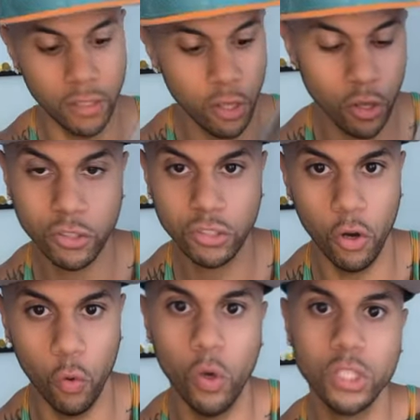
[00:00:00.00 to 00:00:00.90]
So
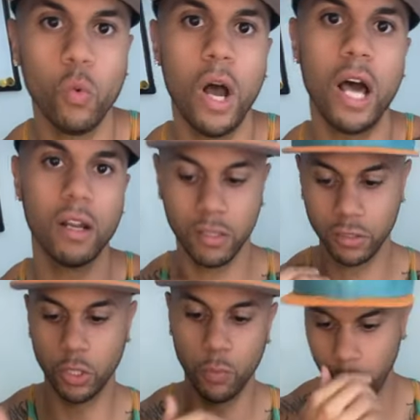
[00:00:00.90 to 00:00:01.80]
which water
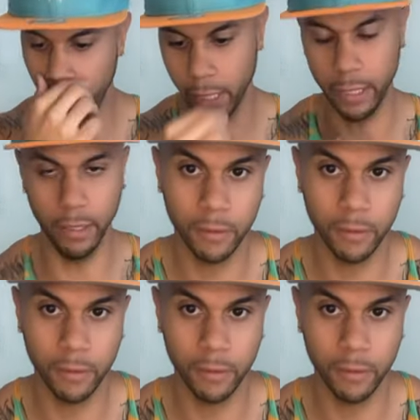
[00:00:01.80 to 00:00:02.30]
should we be getting?